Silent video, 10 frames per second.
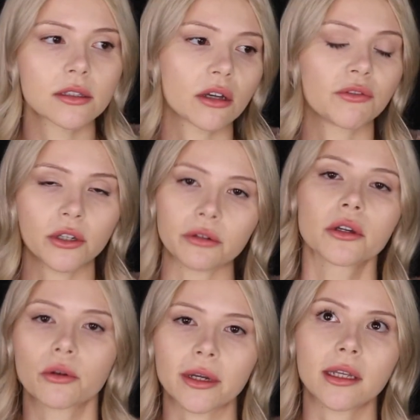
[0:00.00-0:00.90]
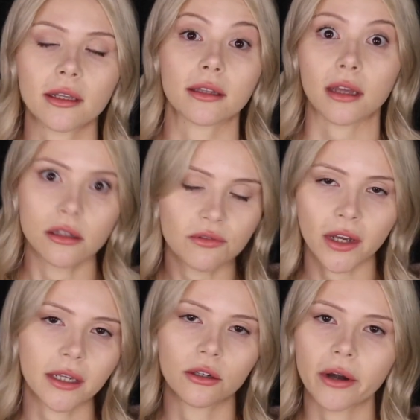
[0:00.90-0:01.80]
so if you don't agree, that's
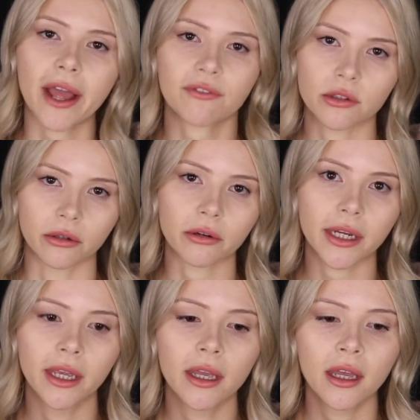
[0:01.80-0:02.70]
fine, you don't have to agree.